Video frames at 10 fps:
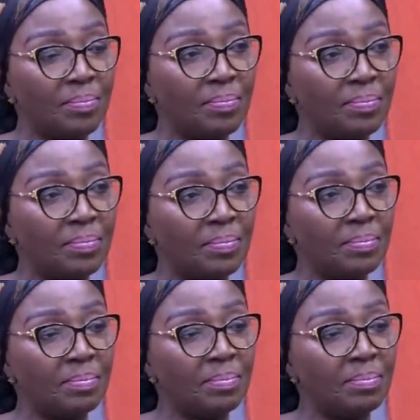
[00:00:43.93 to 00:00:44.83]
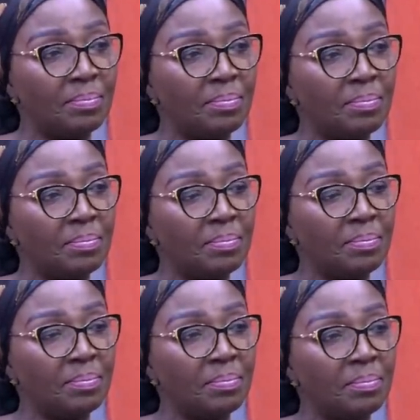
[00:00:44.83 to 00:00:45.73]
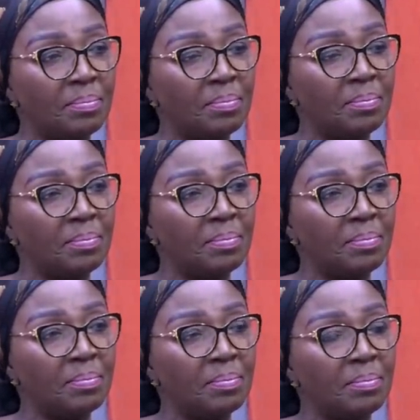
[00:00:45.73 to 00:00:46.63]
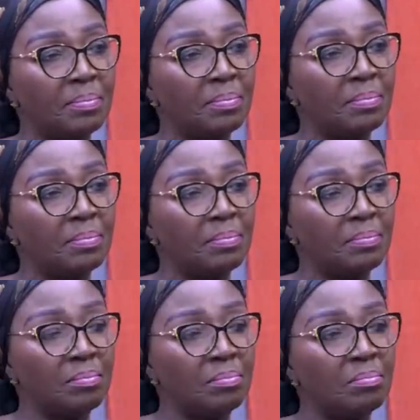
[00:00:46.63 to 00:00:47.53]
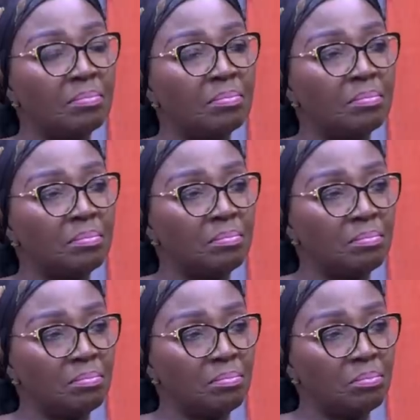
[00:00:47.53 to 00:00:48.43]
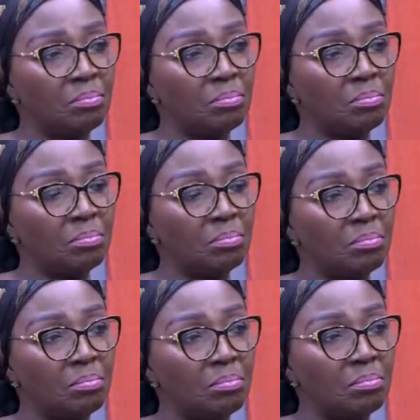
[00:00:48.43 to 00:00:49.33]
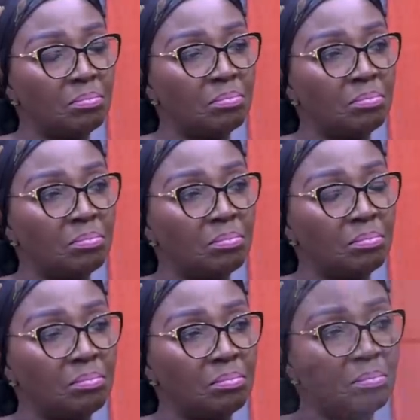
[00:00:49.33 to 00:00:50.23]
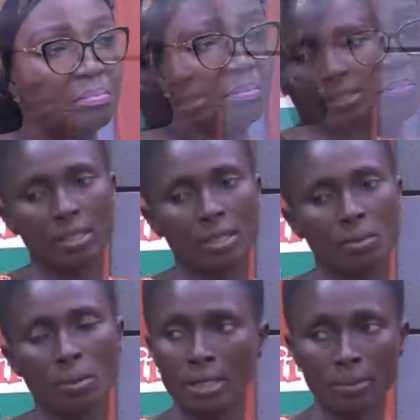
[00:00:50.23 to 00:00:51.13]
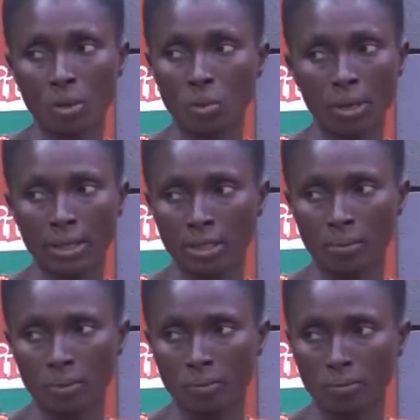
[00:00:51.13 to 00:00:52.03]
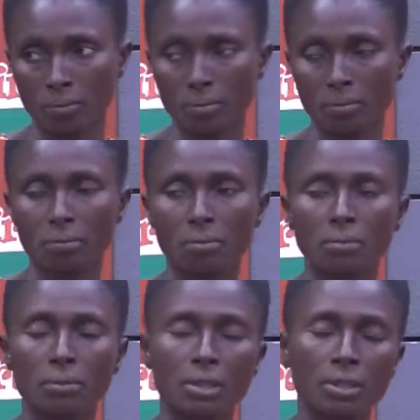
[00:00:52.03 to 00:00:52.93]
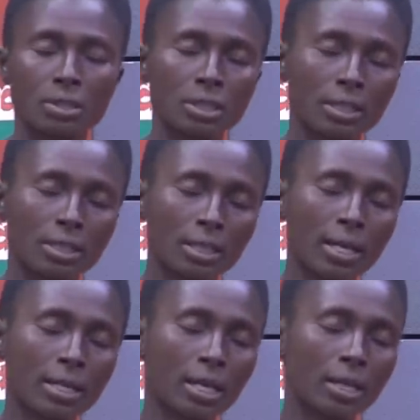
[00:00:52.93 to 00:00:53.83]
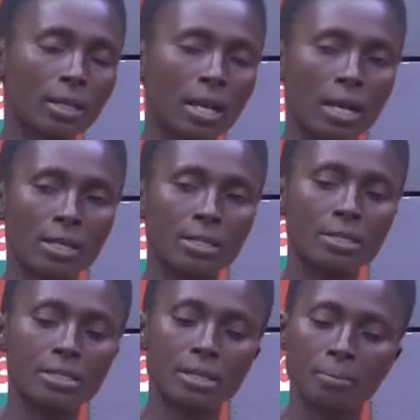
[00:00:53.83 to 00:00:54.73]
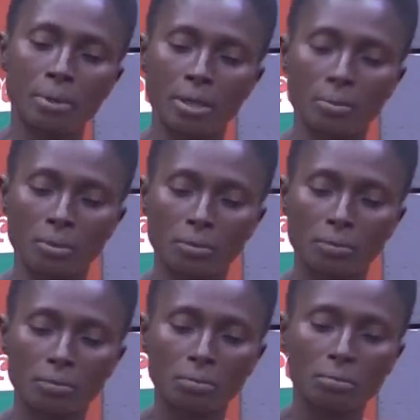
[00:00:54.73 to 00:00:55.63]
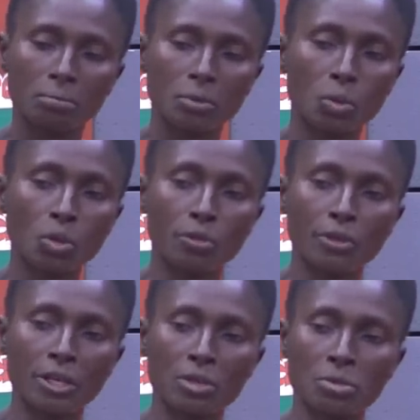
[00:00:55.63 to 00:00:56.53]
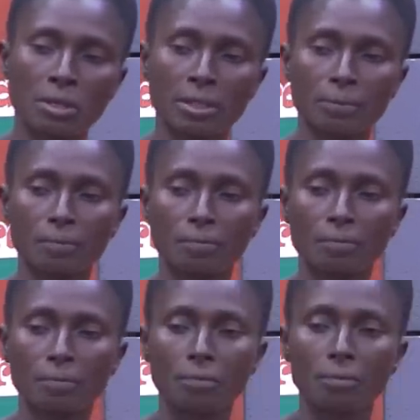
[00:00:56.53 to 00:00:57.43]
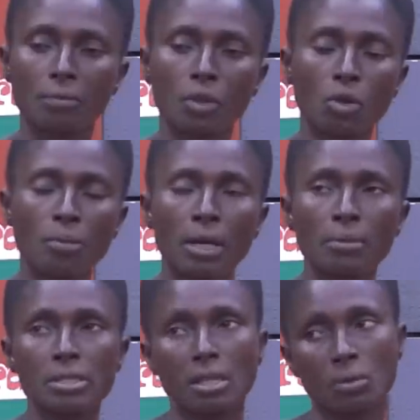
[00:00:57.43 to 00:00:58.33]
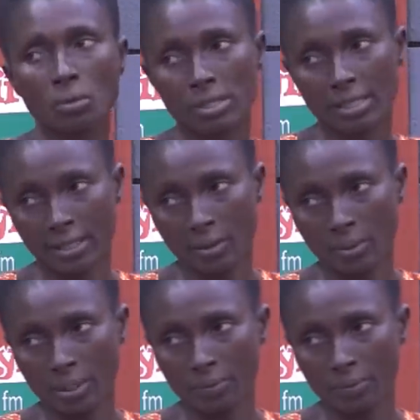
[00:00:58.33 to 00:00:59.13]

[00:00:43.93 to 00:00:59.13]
Maybe a tremendous a blanty be shy. Na yet tonight, me fans say, why never want him. Until yet tonight, I ain't send bemo. Me wolf first wine. Oh, man, my son was second one.